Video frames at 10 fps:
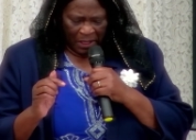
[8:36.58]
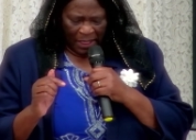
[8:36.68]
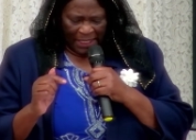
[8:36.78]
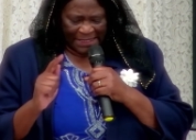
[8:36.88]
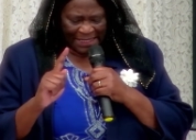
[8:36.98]

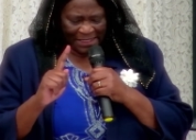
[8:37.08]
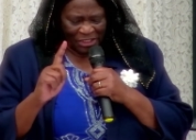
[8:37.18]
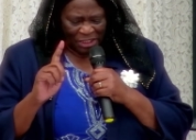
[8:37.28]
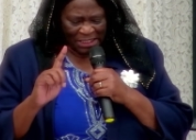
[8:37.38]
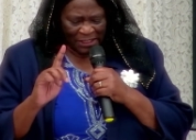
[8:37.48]
It said
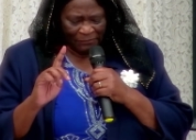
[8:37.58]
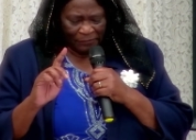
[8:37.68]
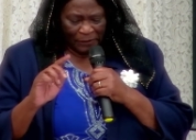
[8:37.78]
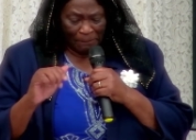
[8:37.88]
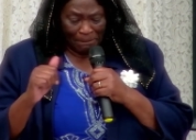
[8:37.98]
she
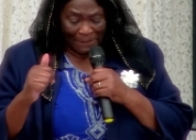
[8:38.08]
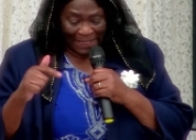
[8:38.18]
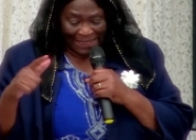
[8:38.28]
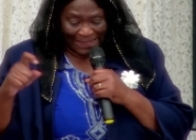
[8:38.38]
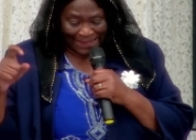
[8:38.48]
suffered
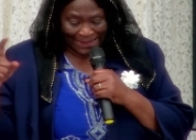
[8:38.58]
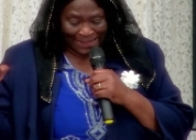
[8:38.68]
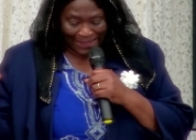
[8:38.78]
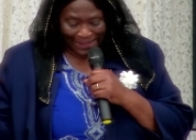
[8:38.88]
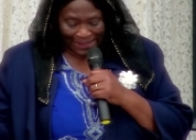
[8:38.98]
many
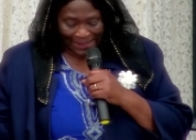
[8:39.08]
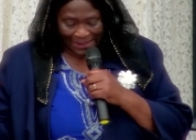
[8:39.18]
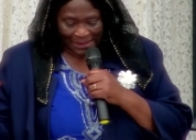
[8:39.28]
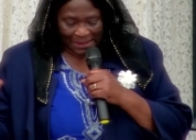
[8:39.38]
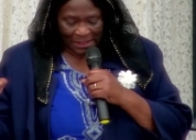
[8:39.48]

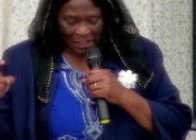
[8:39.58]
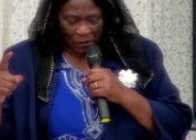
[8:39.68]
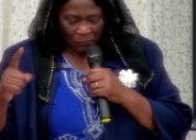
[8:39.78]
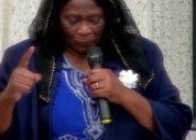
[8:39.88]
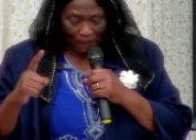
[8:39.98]
things
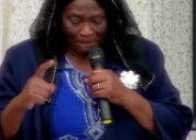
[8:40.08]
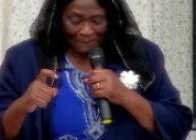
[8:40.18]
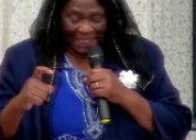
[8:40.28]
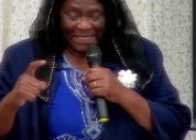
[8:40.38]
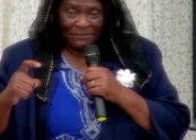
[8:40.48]
from
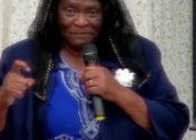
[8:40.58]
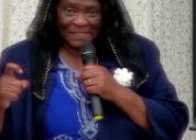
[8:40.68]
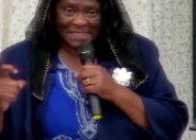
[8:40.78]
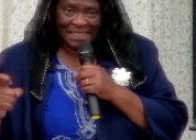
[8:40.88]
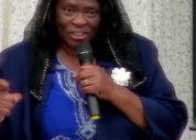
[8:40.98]
many
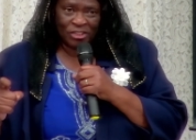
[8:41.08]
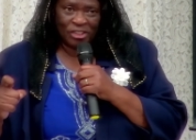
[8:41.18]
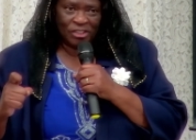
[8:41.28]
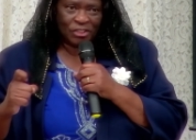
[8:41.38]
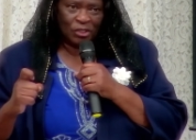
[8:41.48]

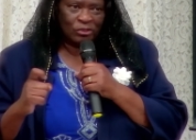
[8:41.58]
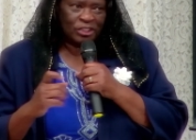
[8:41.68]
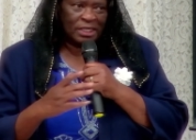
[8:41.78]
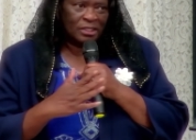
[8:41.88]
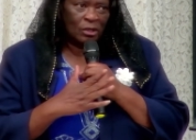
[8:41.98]
physicians, so
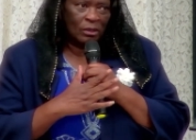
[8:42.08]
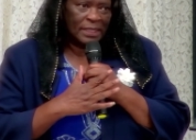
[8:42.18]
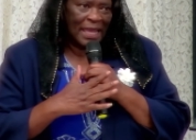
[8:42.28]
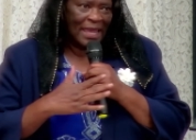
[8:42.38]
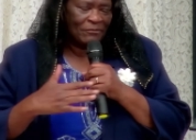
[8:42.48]
she had
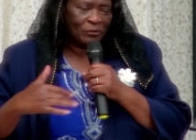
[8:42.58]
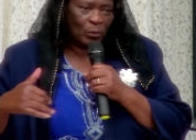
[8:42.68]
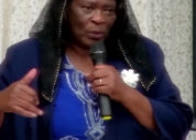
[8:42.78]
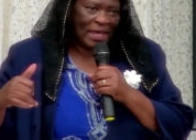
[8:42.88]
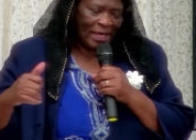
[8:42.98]
gone
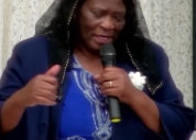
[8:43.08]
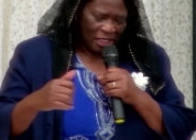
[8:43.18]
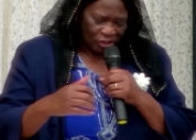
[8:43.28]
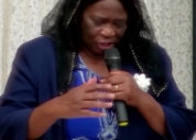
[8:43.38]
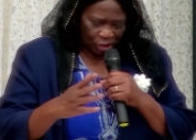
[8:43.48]
everywhere
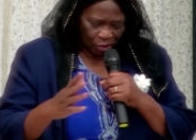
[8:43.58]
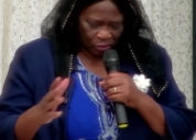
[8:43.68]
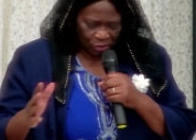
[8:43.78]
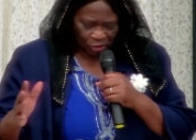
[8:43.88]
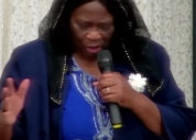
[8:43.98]
she
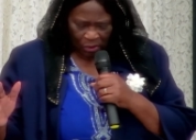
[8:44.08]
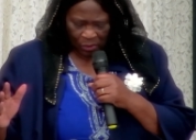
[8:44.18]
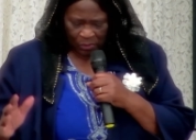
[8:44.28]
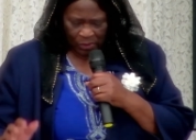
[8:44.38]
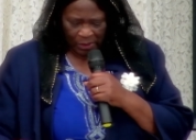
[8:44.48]
could
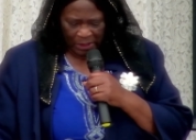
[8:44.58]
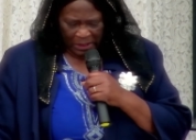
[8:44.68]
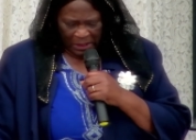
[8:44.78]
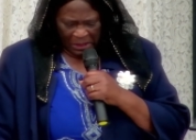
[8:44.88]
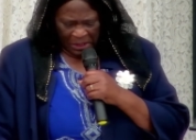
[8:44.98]
go
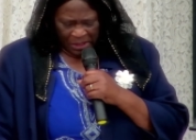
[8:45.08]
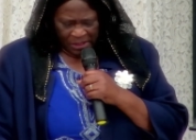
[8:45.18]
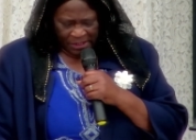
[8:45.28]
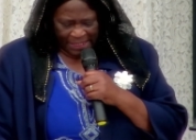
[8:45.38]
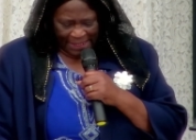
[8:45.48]

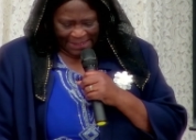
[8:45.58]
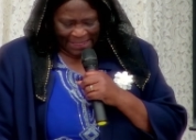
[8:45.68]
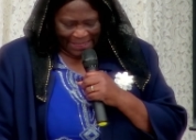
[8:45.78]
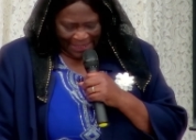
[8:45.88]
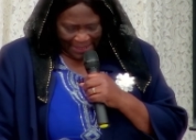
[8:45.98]
to get
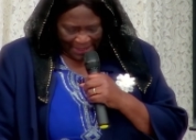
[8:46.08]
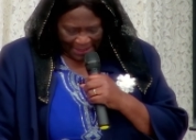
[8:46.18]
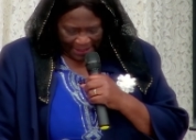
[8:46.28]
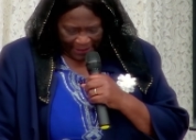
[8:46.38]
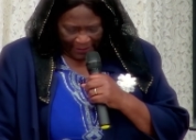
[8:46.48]

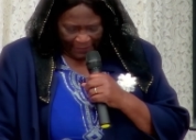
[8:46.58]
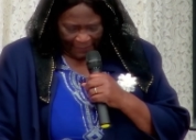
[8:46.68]
healing.